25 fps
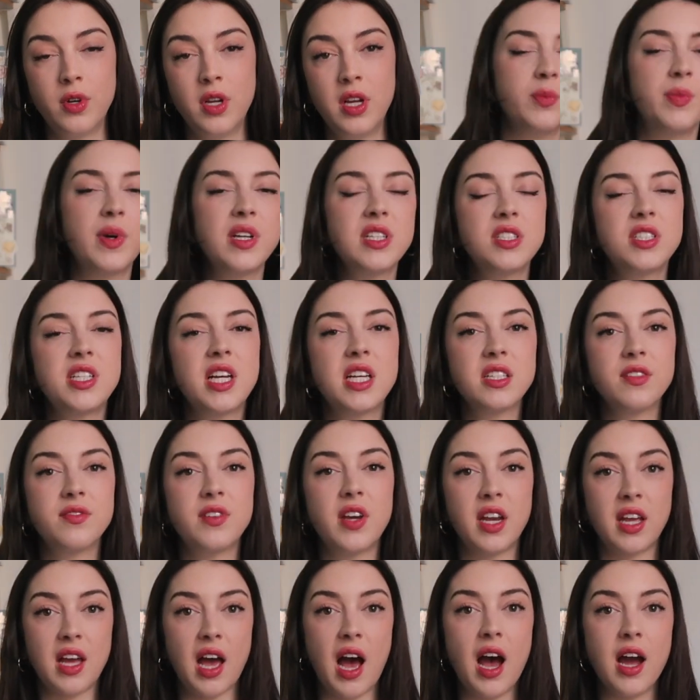Your best chance of
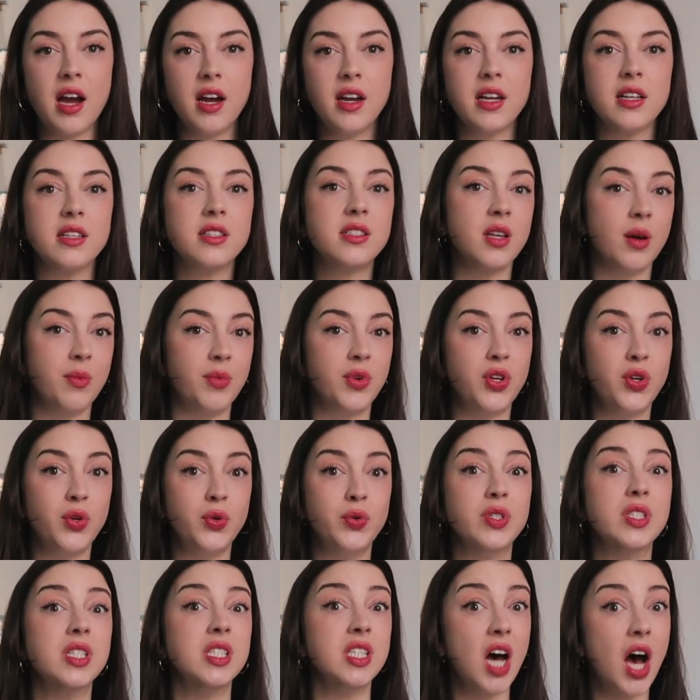getting hired as somebody
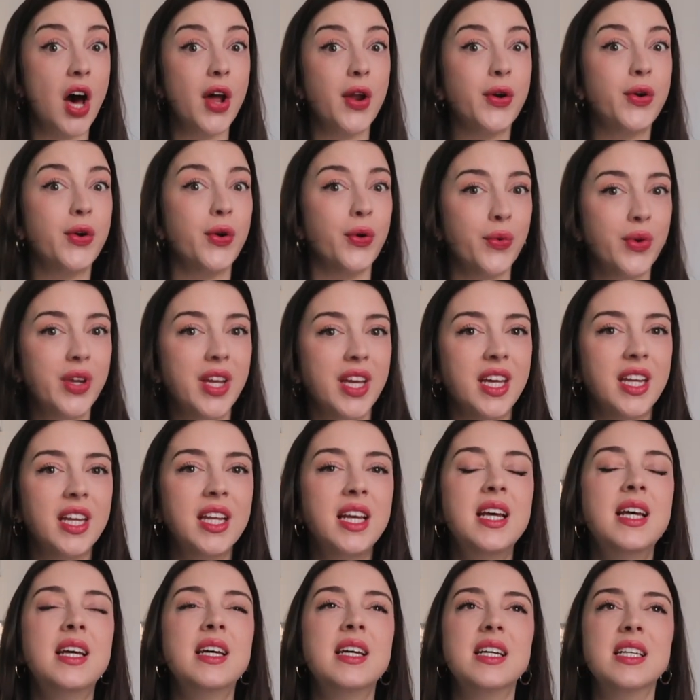who is not a Korean
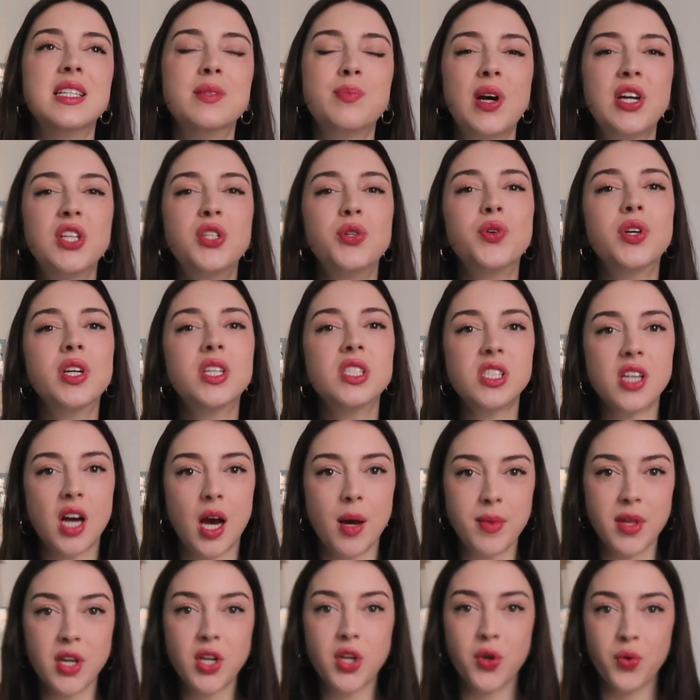is by doing a
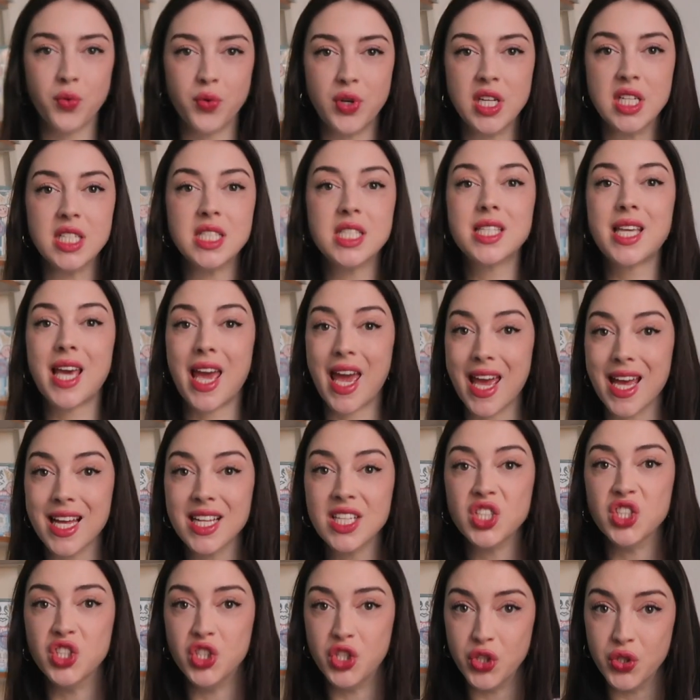job that Koreans
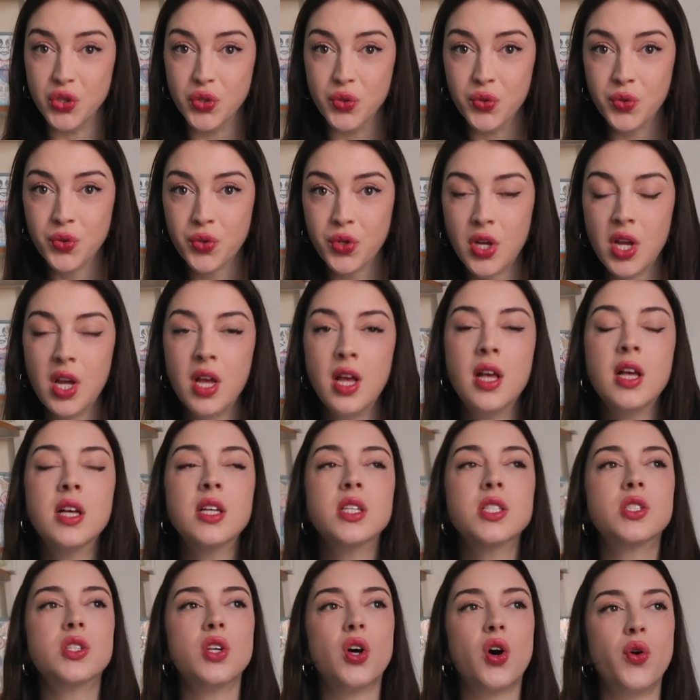can't do.
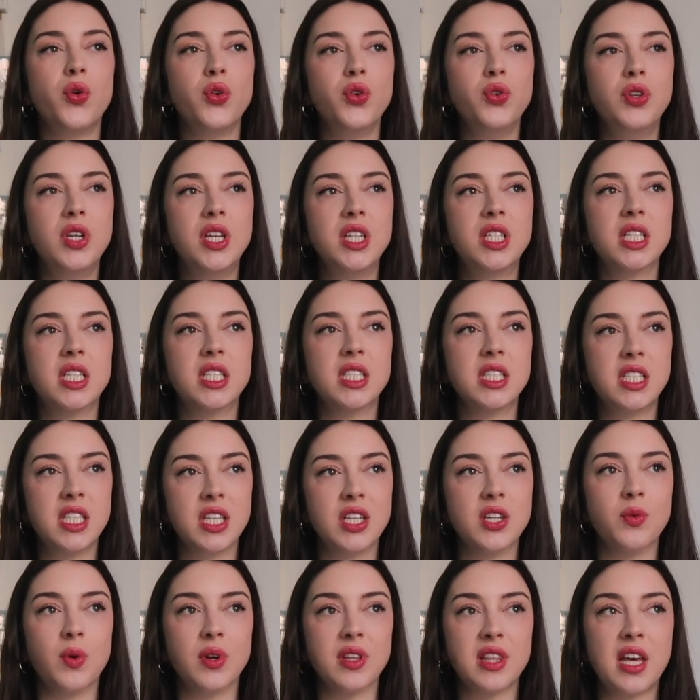So you need to
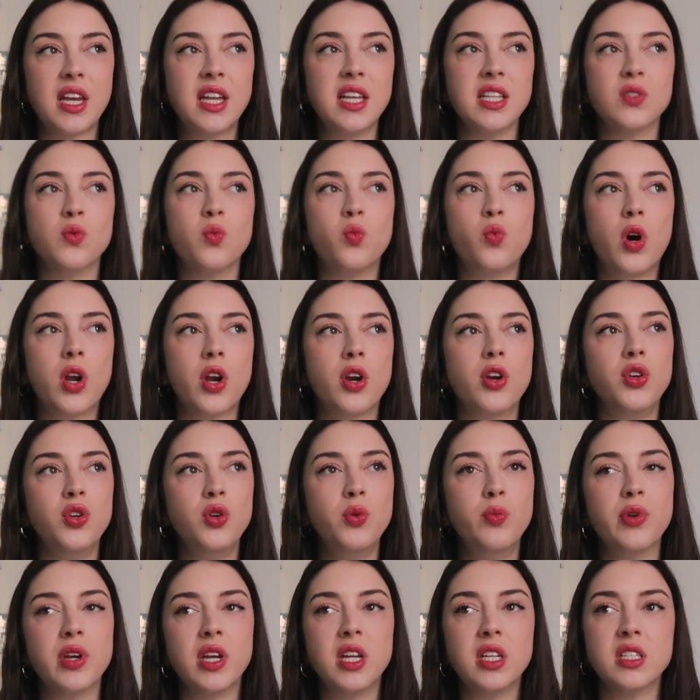consider what that is. What are
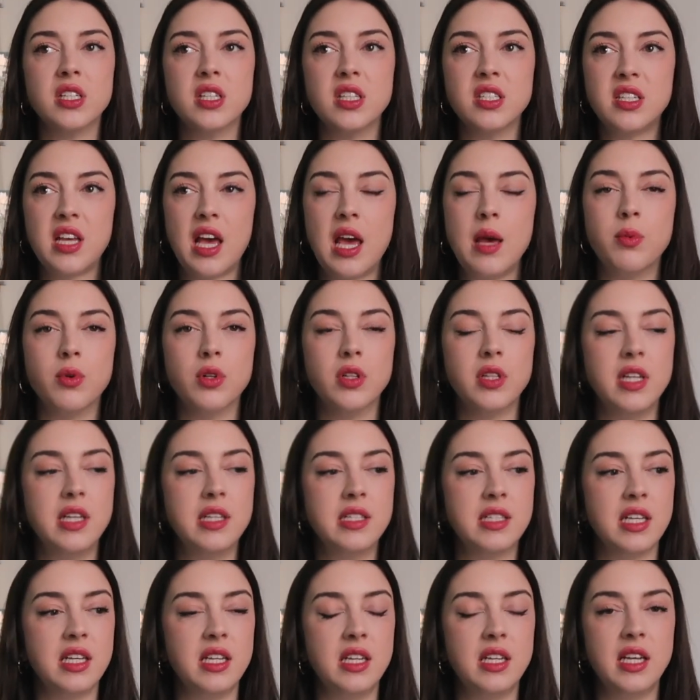you bringing to the table?
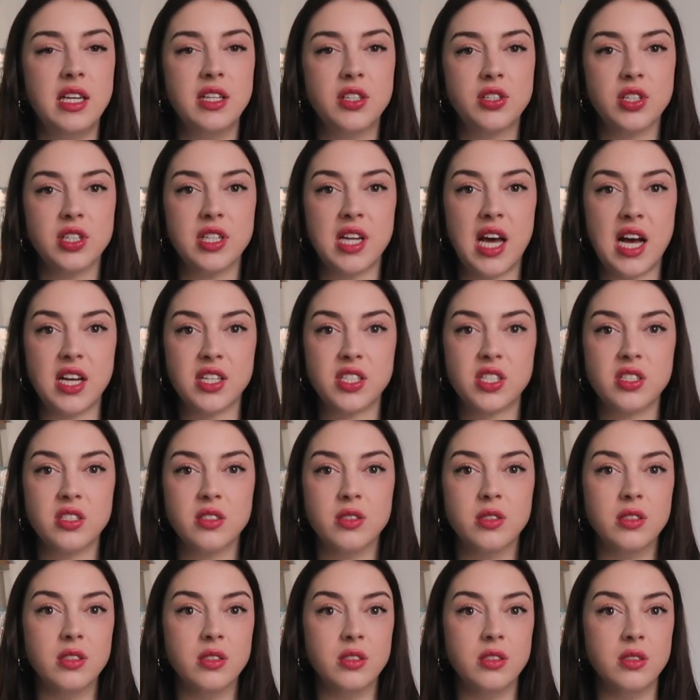Is it
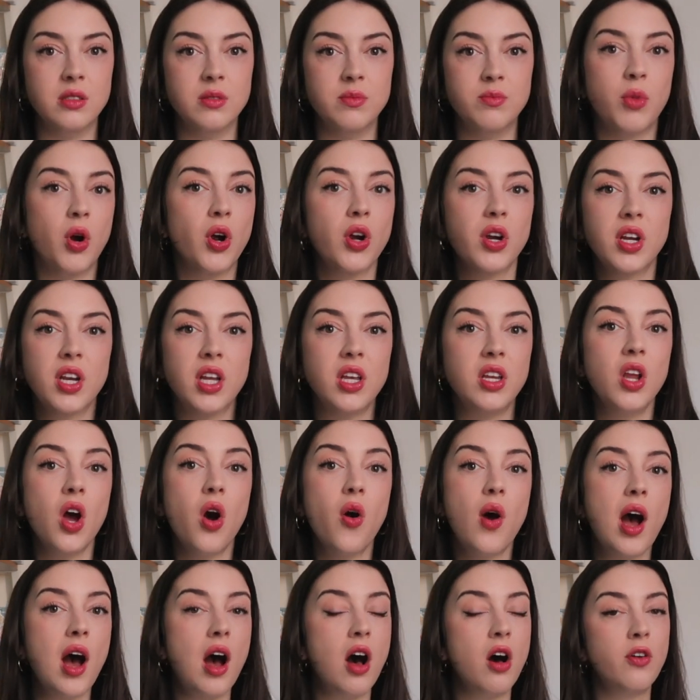international marketing
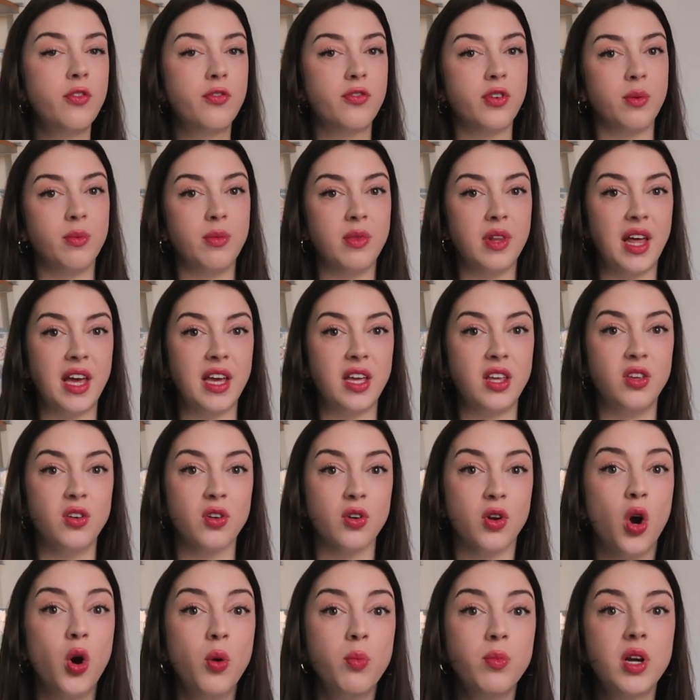know-how from like
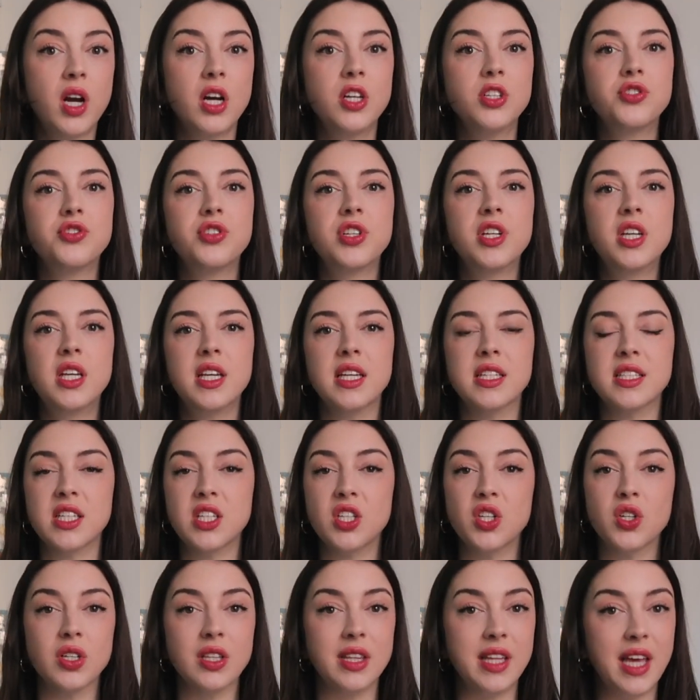your home country? Is
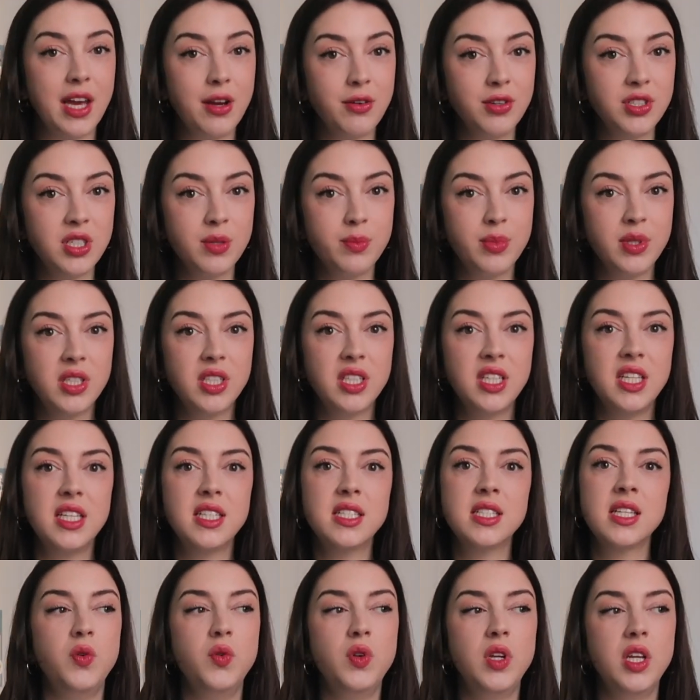it your language
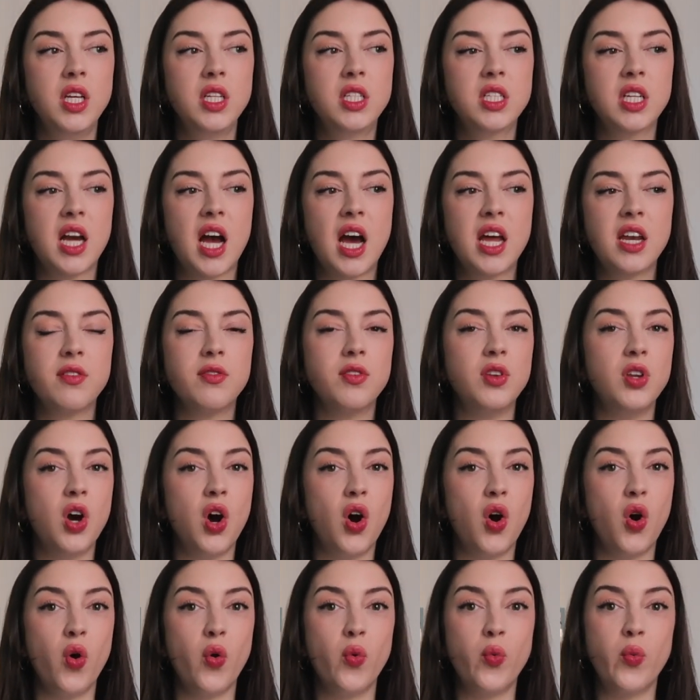abilities? You need to kind of
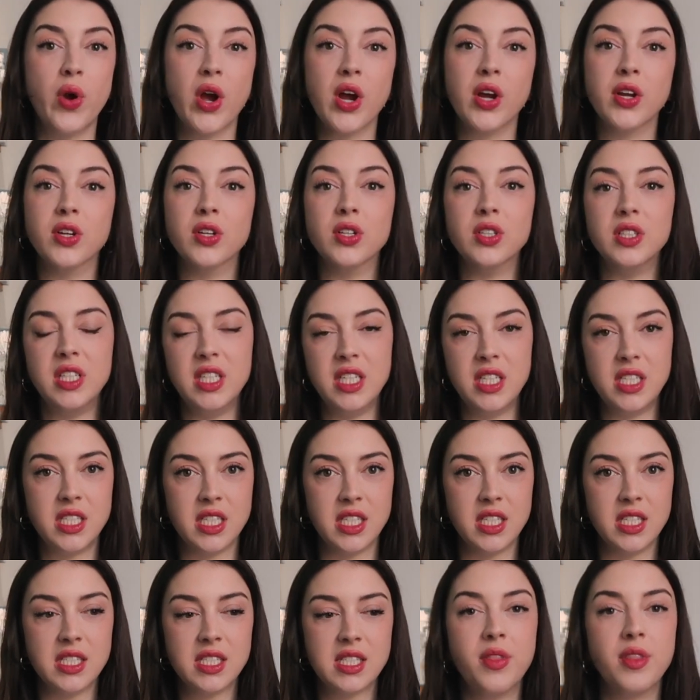know where your niche
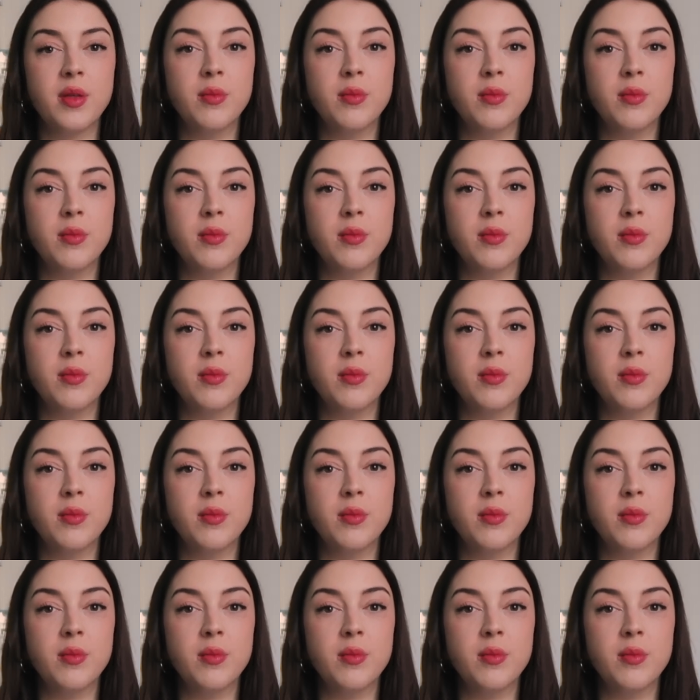is.